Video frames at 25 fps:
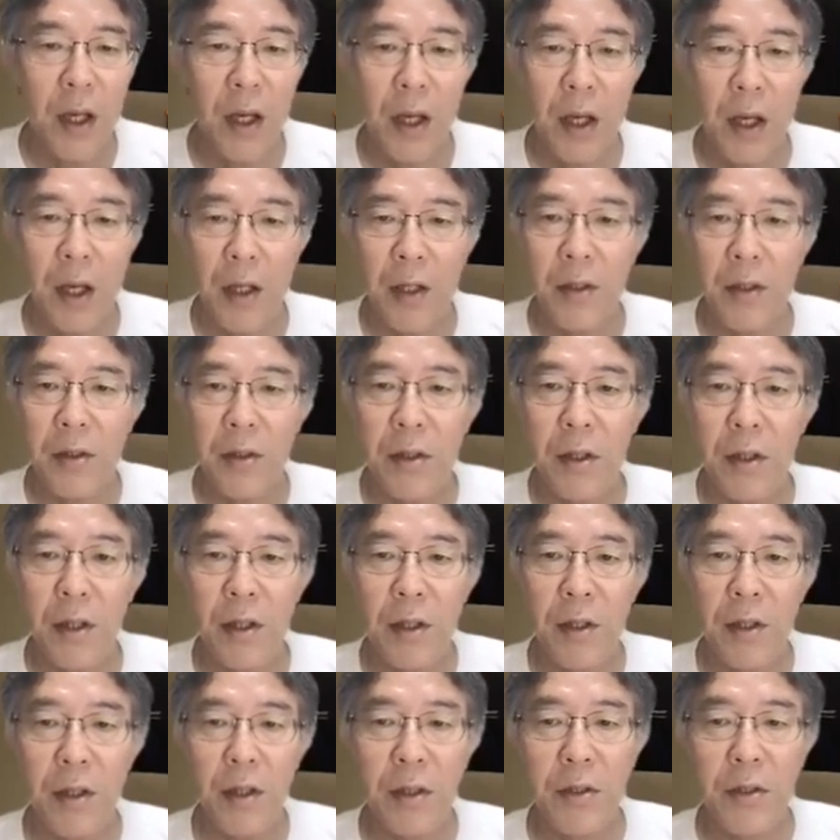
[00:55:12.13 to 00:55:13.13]
And
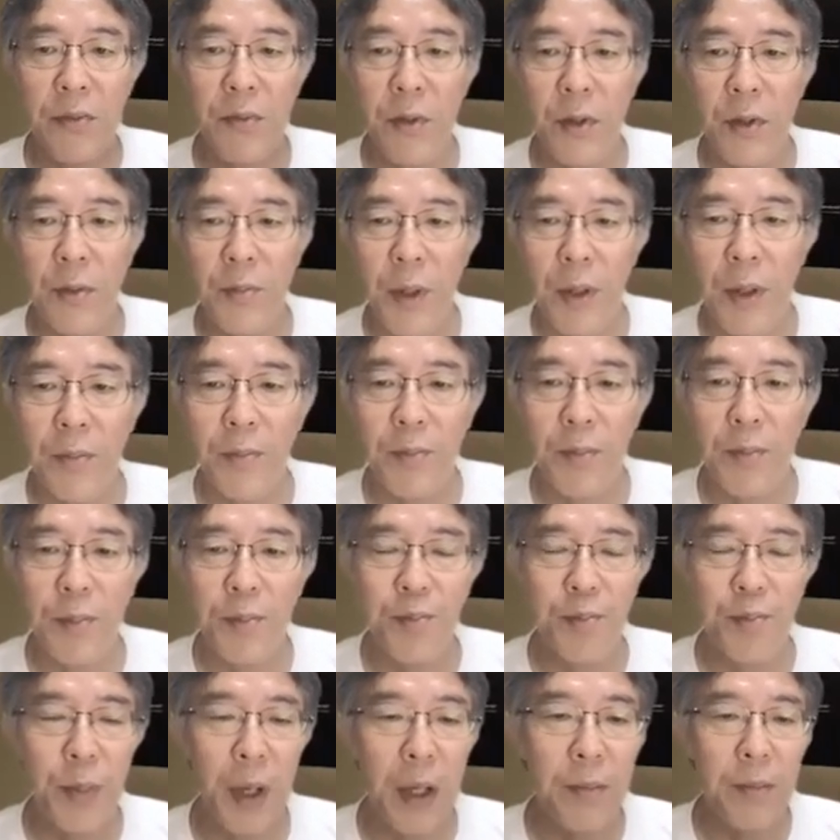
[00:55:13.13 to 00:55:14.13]
uh, as for pump,
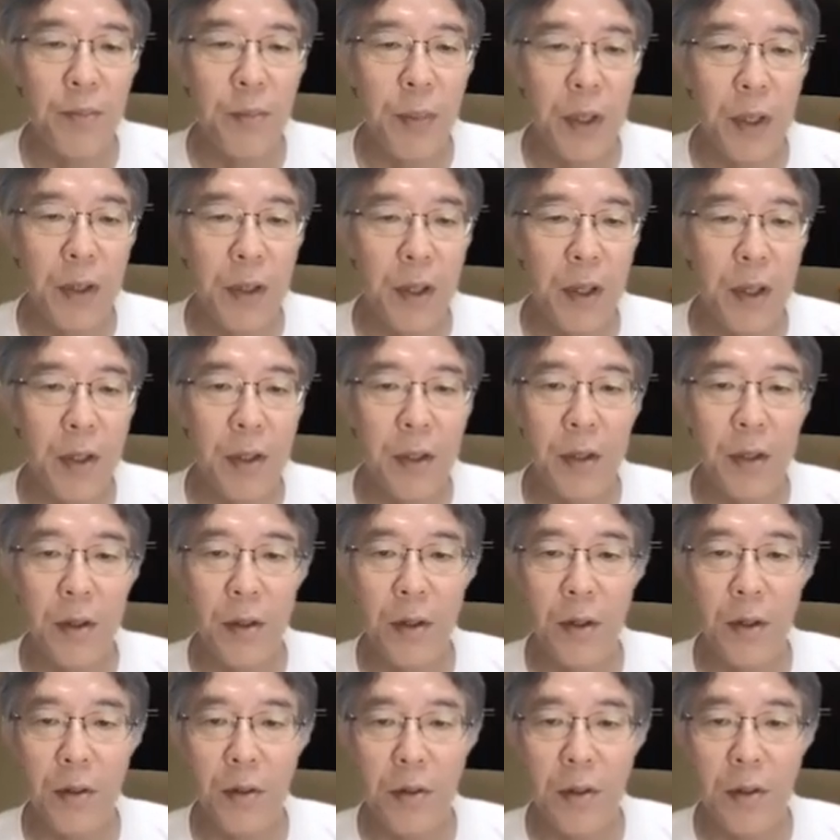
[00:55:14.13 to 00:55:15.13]
pumping and
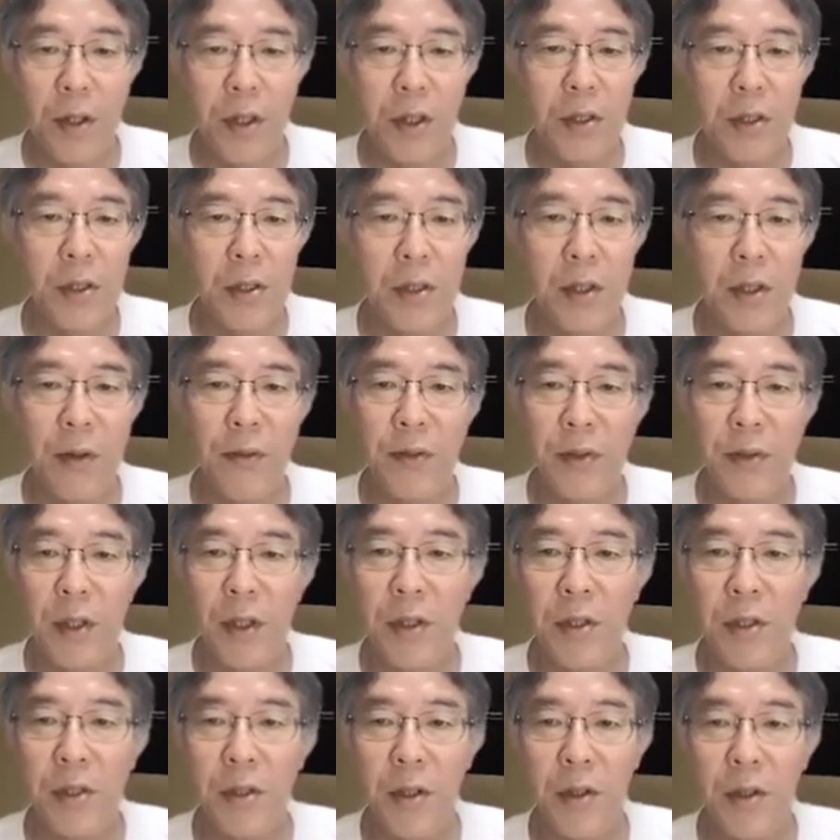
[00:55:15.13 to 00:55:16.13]
all these stuffs,
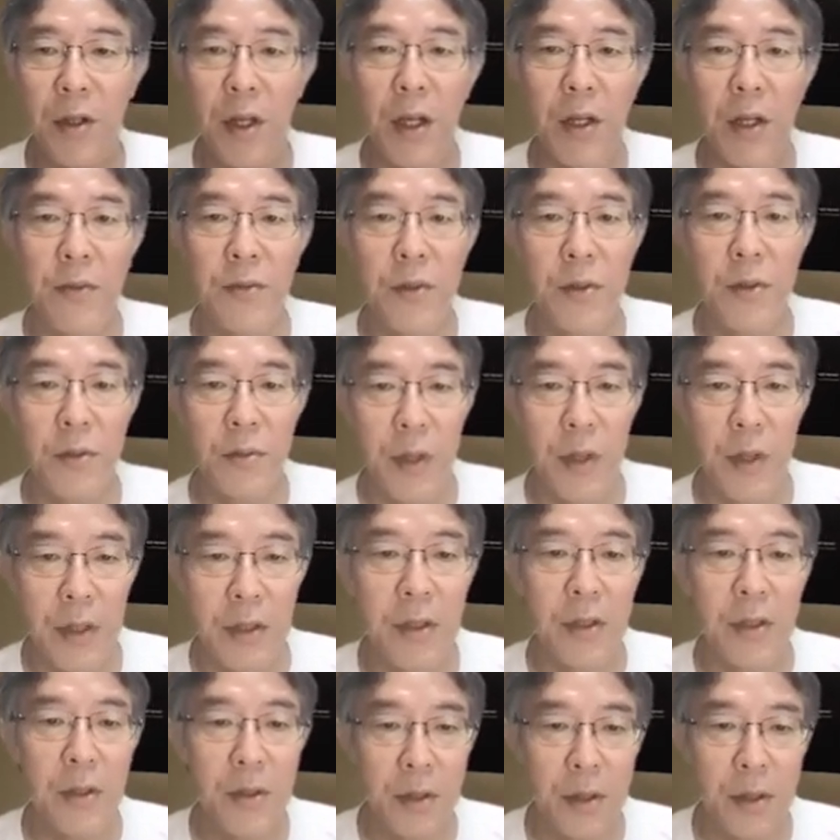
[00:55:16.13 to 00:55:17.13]
I still have to write
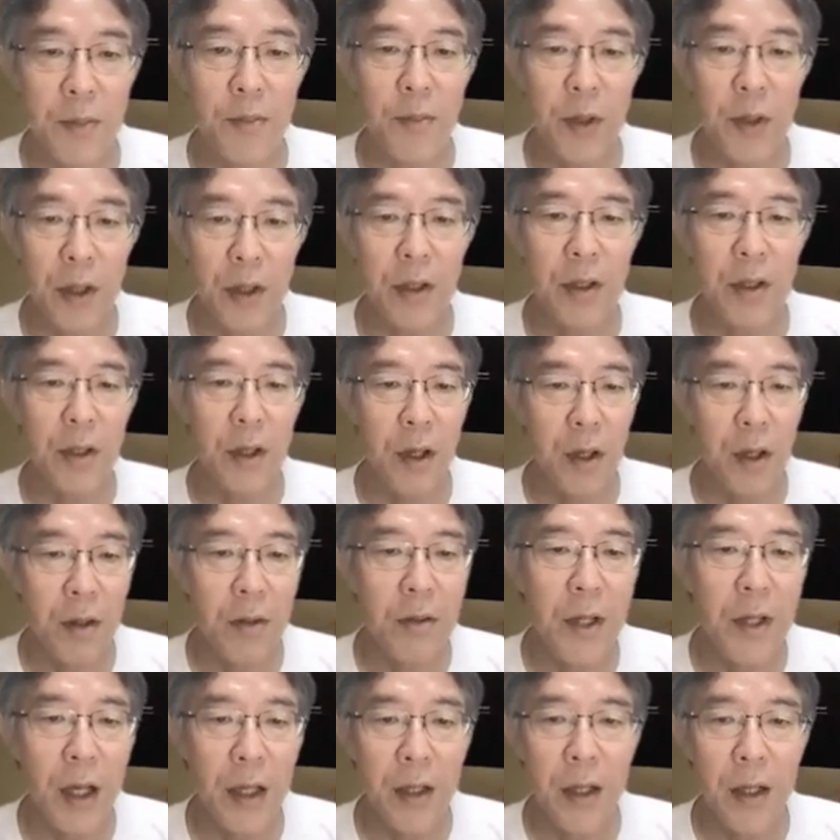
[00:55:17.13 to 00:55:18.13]
something.
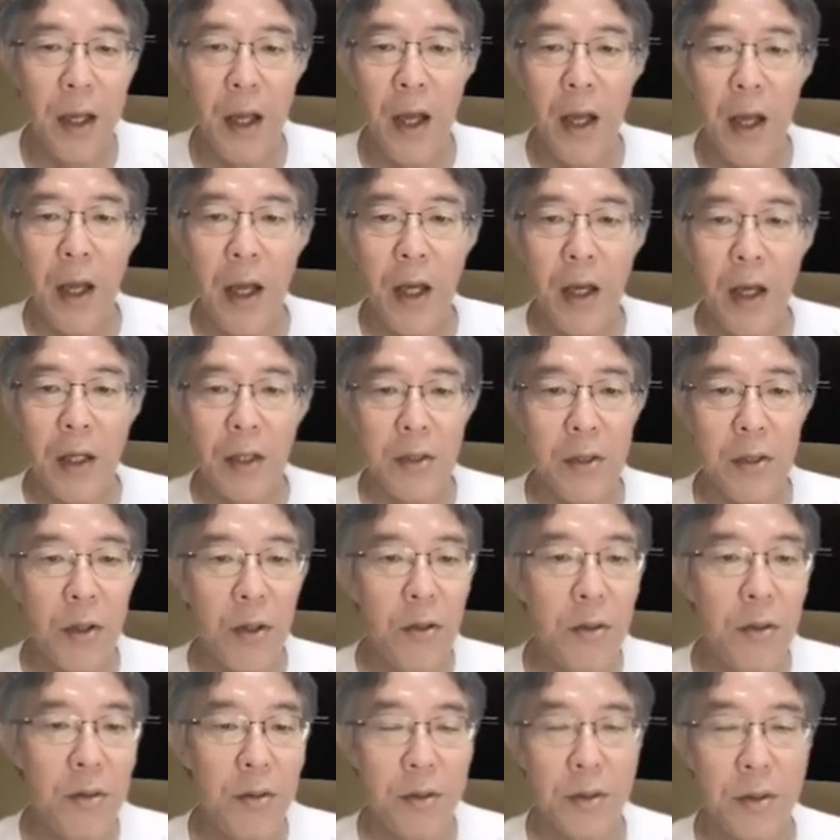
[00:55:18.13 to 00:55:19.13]
Okay,
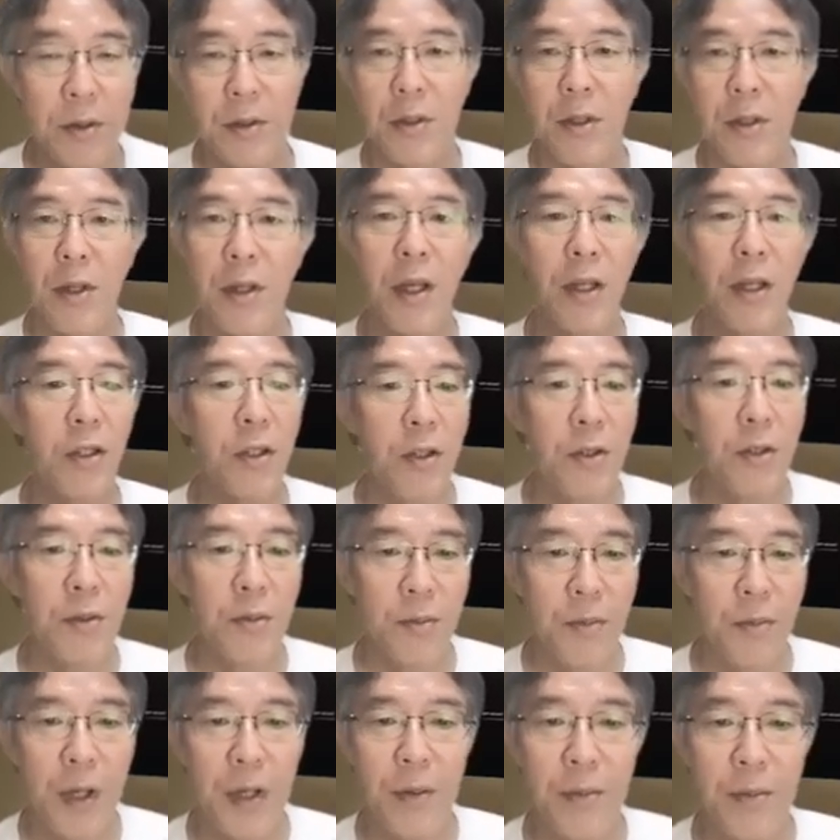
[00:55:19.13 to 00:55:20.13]
so thank you
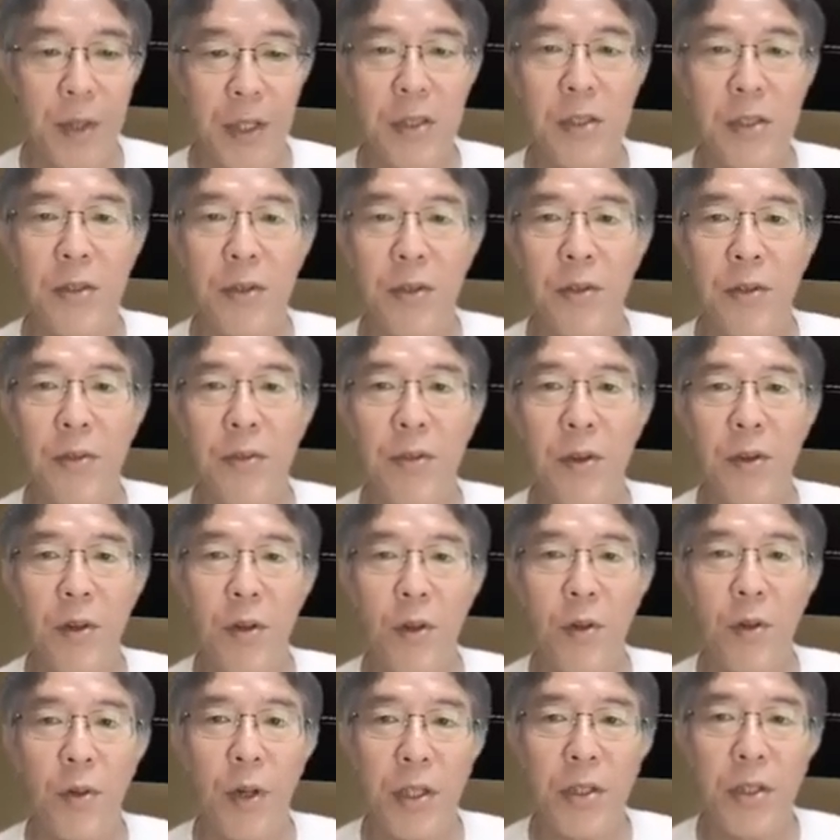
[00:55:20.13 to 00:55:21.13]
very much
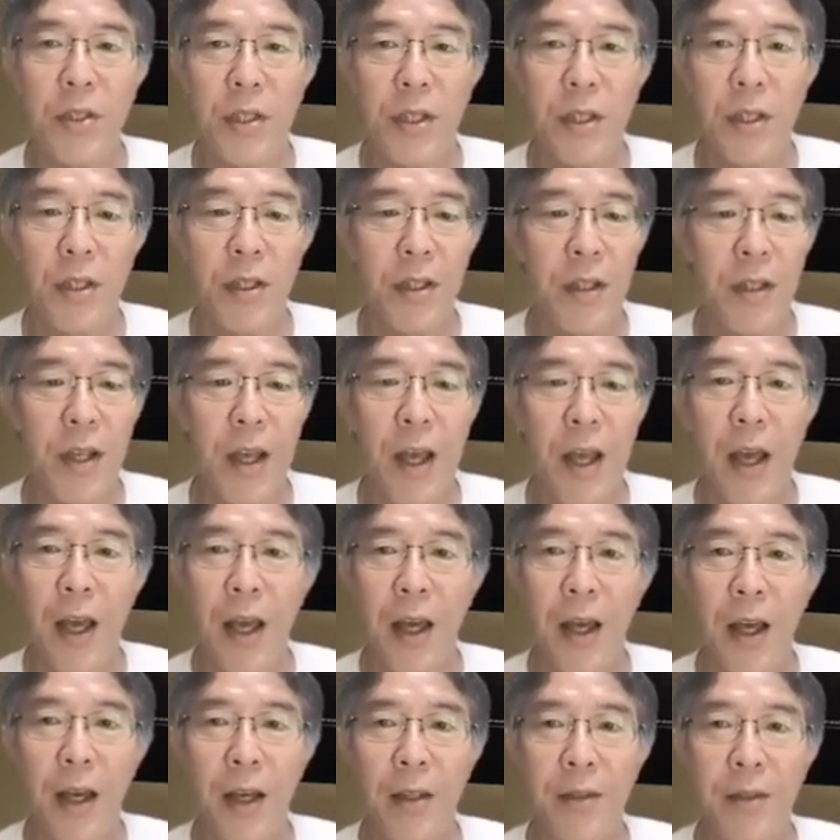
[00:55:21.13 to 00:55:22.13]
for watching
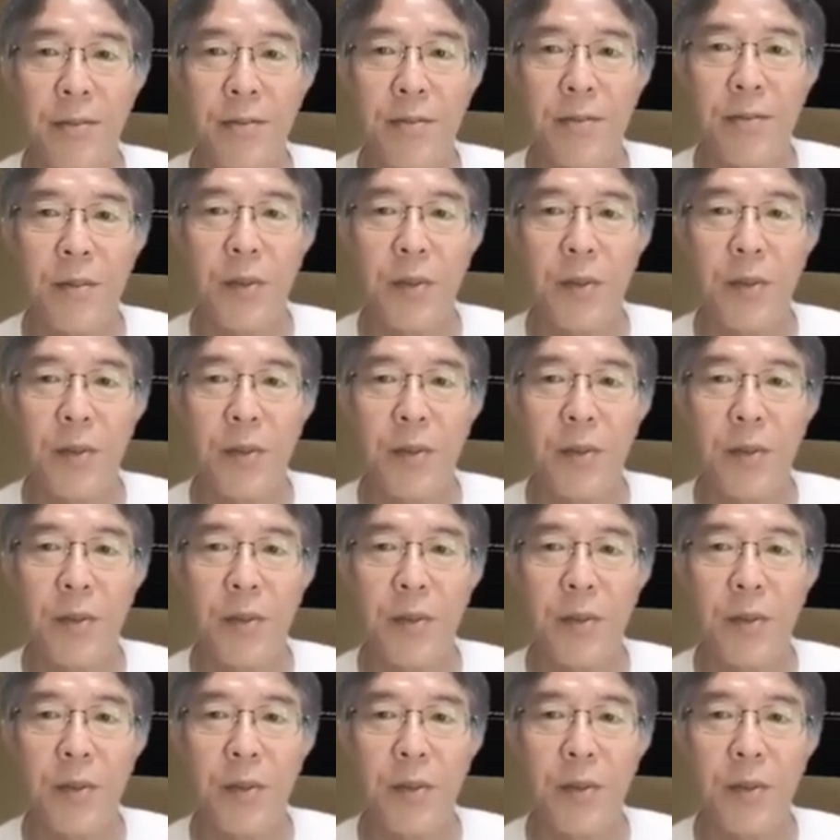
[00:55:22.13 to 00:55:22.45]
and